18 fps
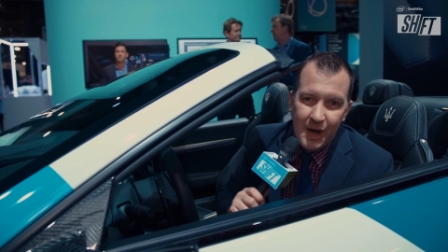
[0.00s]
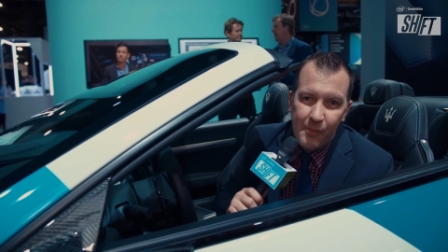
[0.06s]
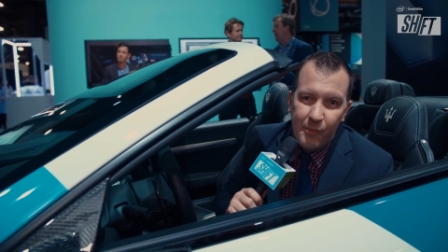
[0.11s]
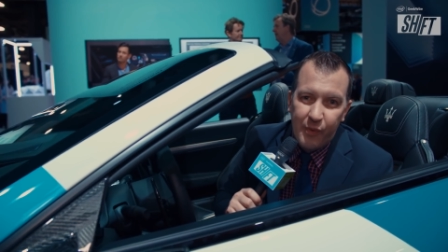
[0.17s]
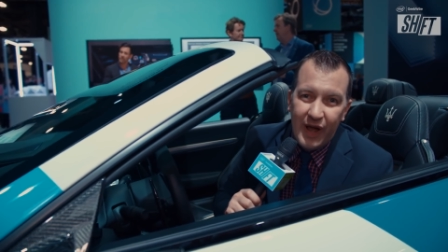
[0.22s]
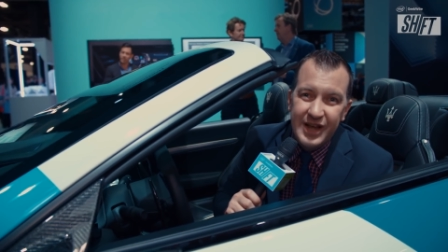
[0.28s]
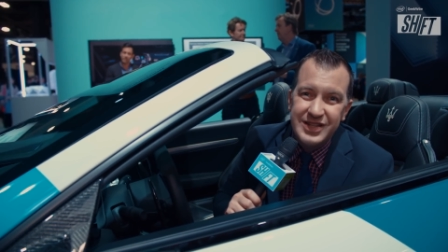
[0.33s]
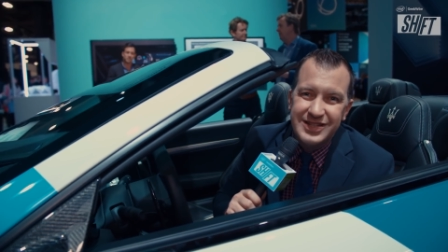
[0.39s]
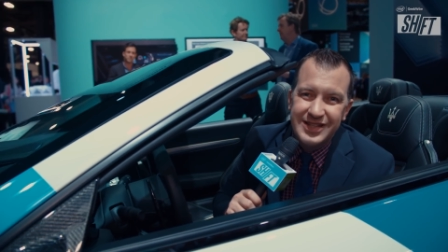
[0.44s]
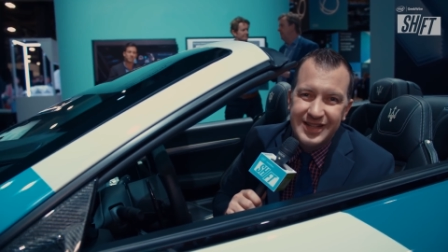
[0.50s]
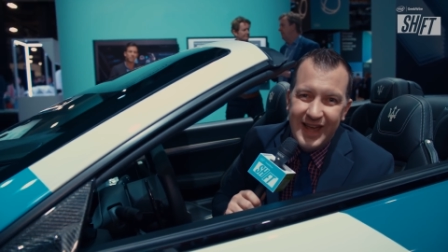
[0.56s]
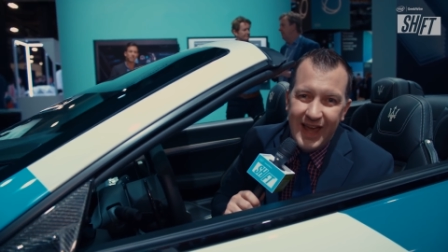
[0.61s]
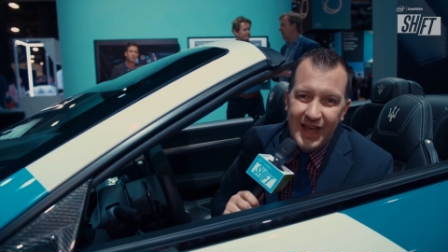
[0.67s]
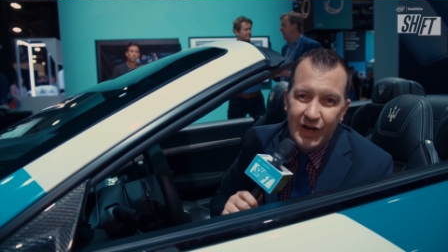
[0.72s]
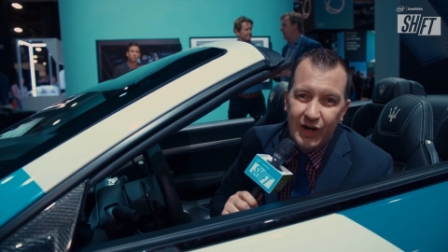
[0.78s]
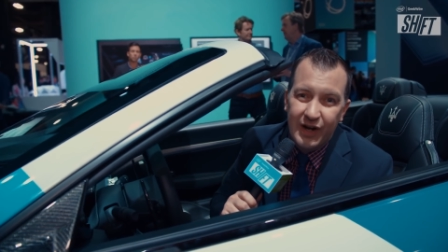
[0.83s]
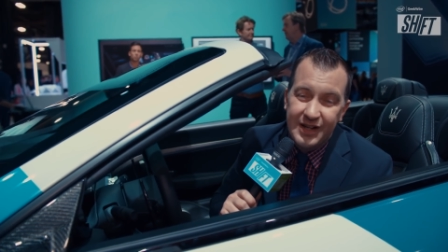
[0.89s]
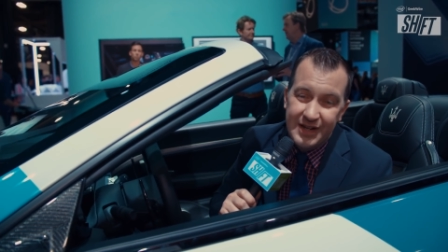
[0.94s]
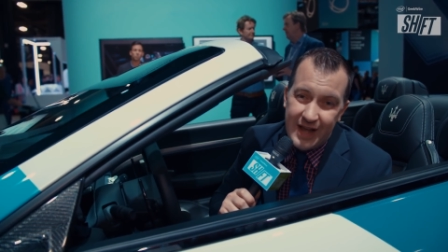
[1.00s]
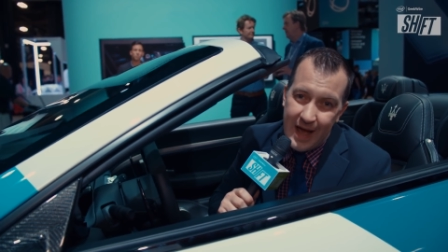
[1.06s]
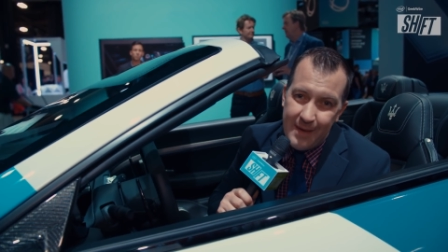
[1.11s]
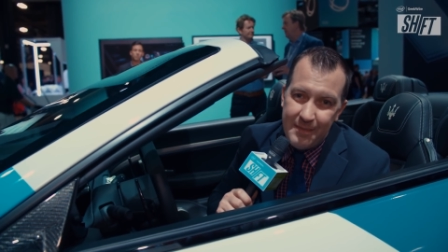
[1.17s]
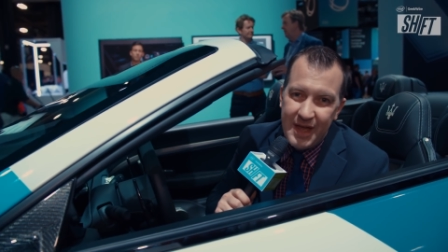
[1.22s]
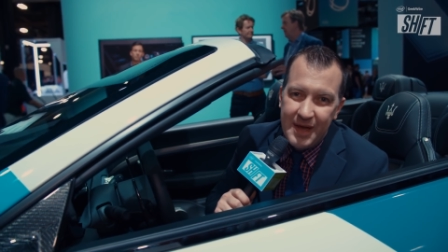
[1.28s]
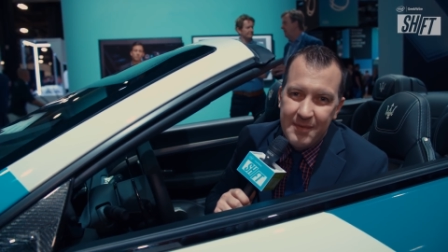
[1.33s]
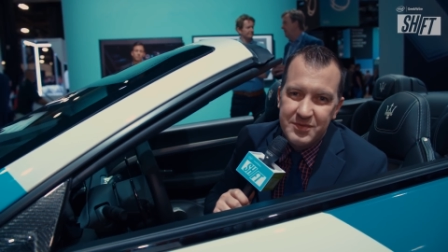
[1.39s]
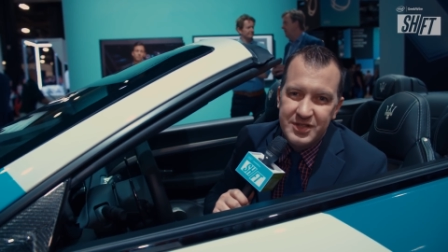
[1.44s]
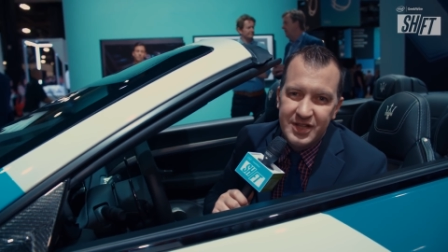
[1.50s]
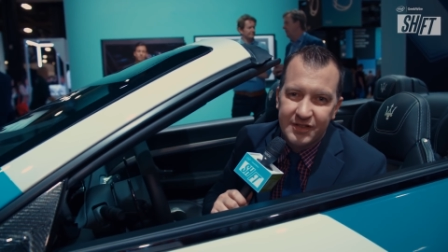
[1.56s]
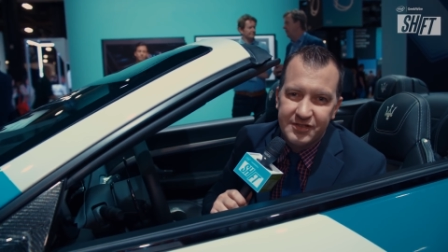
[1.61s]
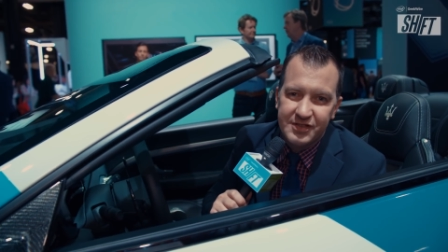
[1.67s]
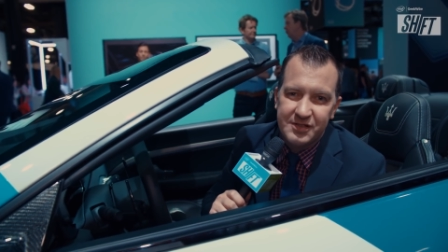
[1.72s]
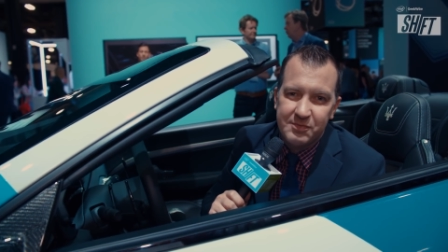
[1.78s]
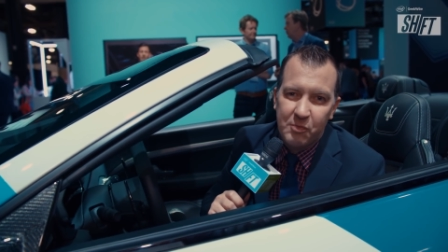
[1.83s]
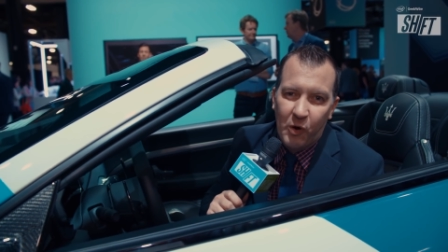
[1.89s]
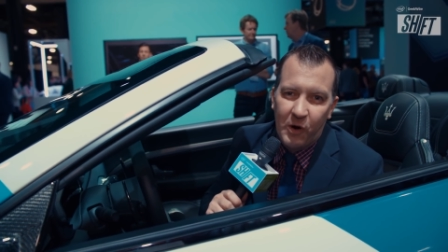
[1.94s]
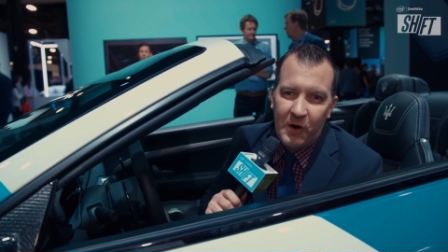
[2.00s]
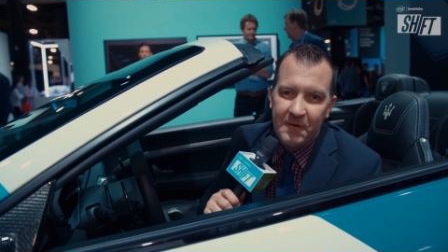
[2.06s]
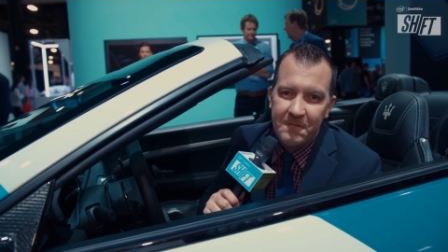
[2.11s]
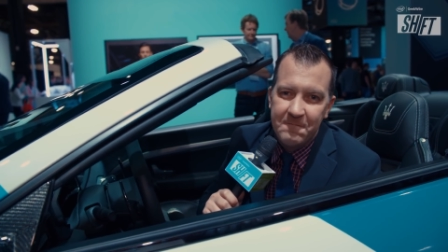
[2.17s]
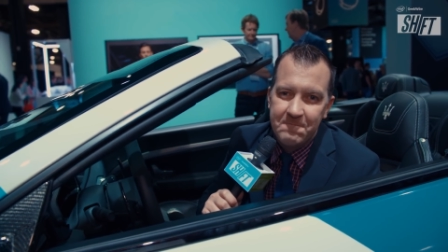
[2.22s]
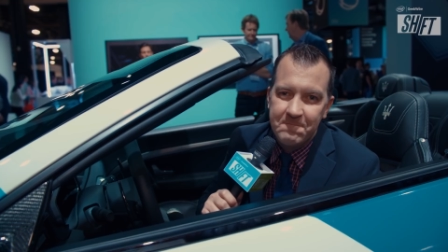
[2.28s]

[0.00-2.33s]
Bryson Kaler at I B M tells us more.